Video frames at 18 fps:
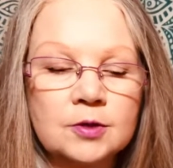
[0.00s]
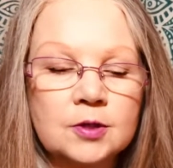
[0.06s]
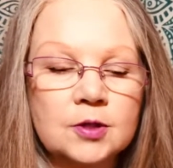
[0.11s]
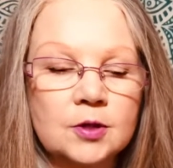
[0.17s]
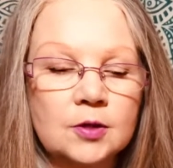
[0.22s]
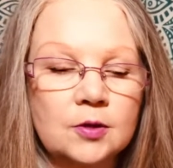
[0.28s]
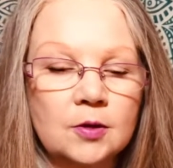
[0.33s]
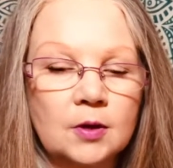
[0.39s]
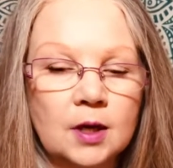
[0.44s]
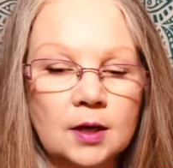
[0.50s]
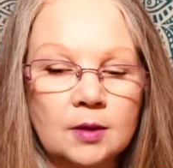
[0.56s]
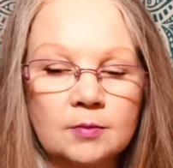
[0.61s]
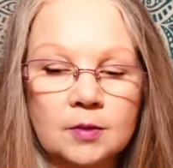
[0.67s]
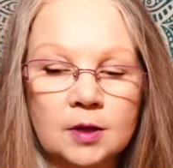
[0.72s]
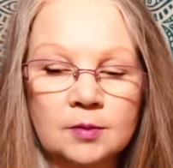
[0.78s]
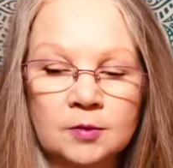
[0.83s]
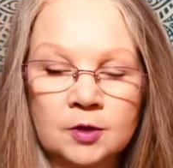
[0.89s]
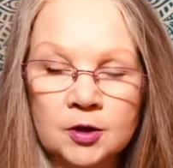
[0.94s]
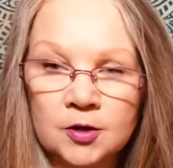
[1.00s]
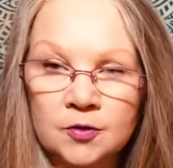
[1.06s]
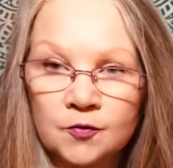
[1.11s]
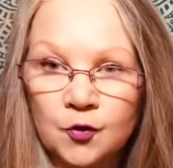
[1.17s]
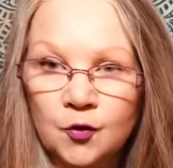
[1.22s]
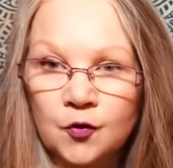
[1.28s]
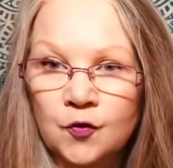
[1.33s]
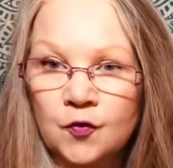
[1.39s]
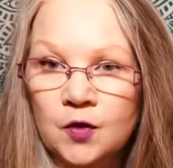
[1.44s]
So I'm looking
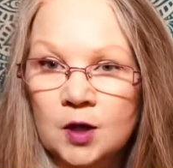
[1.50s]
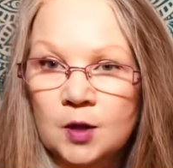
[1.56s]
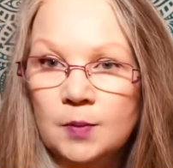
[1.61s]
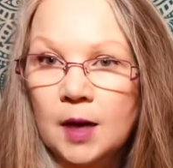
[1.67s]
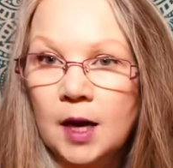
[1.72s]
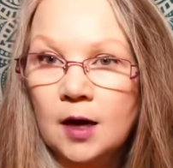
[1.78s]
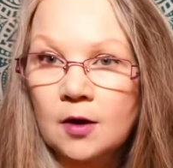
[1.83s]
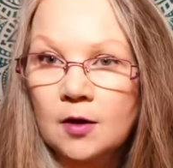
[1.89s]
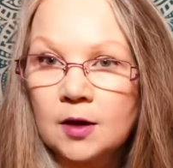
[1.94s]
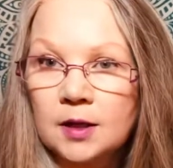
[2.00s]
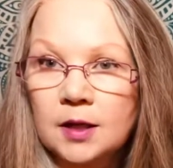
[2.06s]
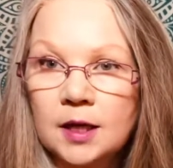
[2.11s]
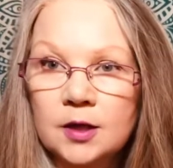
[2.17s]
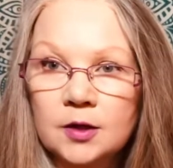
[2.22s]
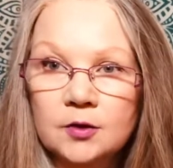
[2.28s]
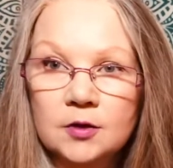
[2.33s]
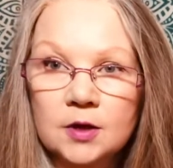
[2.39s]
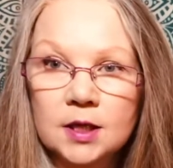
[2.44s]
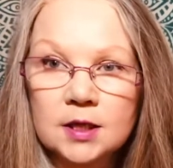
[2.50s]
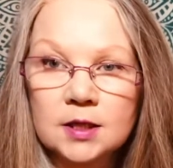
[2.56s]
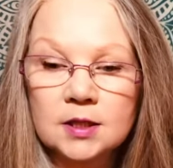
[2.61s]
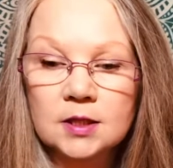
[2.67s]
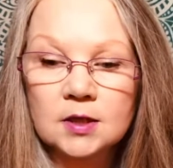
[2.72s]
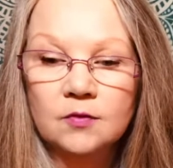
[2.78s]
for feedback on that, you guys.